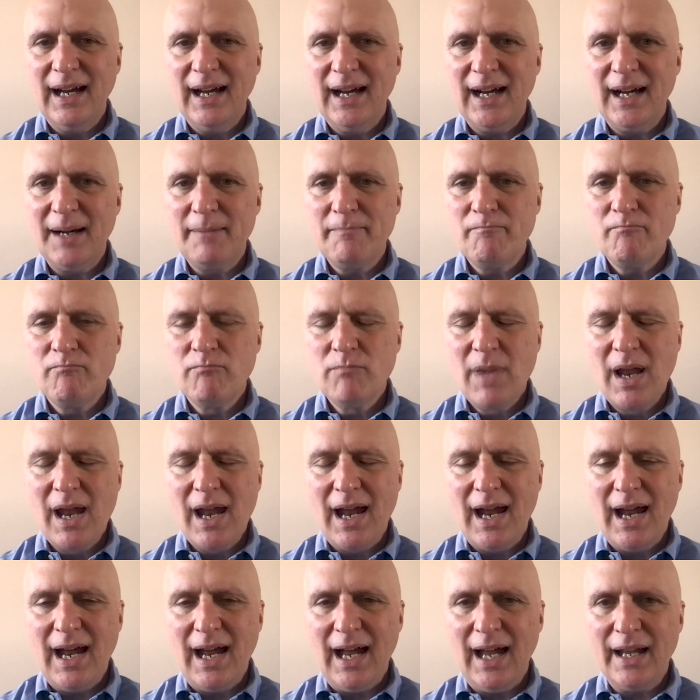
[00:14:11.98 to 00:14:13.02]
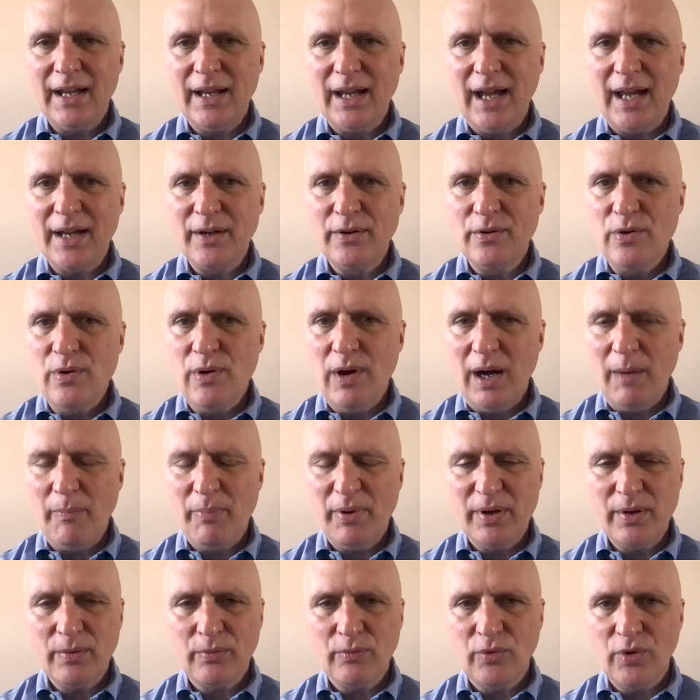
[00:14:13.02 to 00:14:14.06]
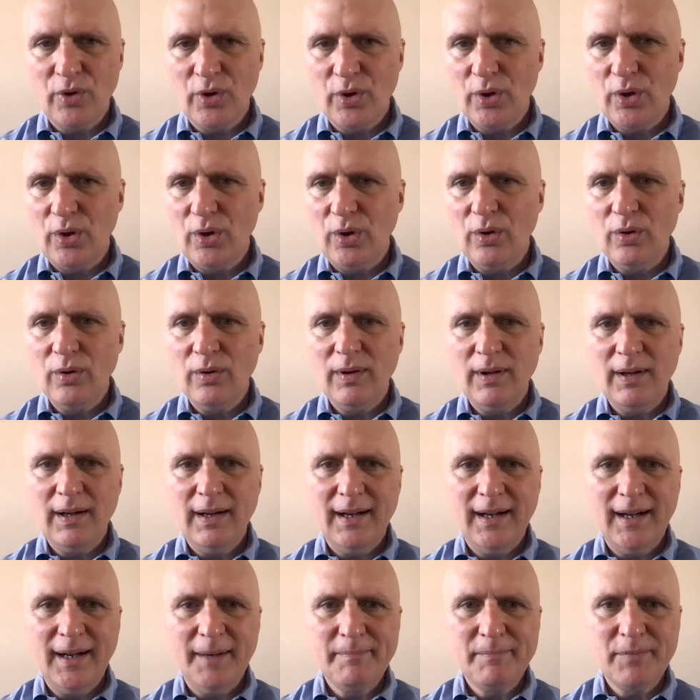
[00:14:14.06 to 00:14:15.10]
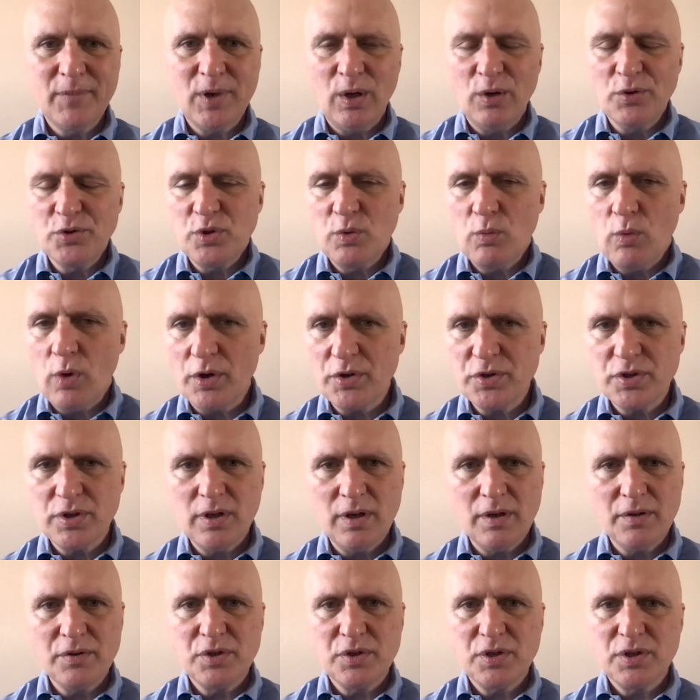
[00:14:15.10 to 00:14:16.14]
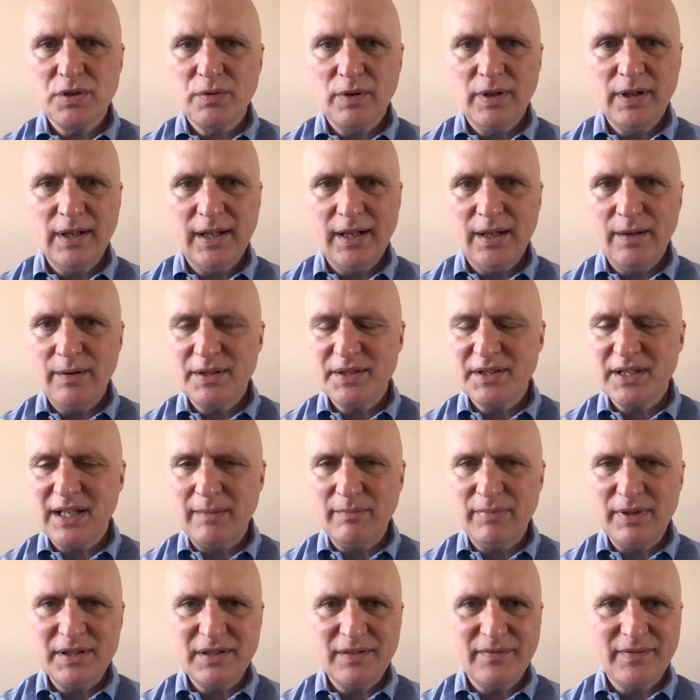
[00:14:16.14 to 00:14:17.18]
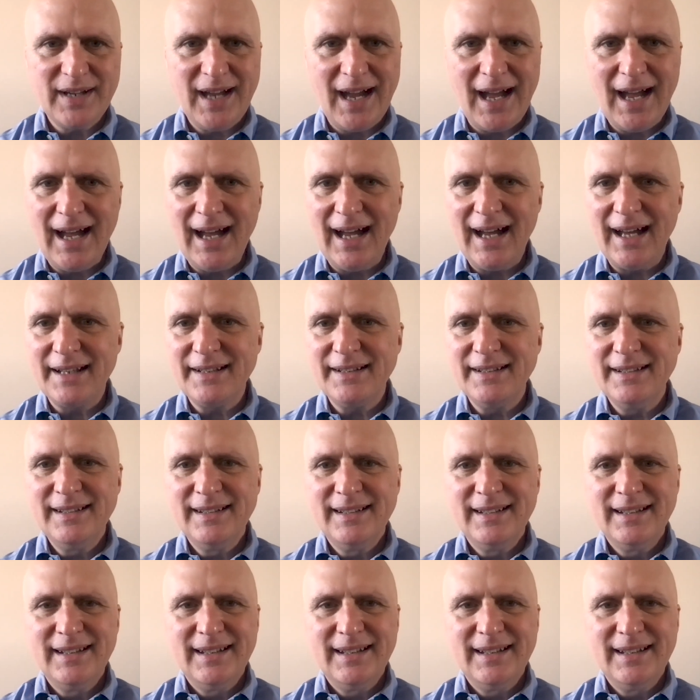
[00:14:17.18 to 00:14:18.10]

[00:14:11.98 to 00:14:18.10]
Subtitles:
I grew up in a rural culture war church, Assemblies of God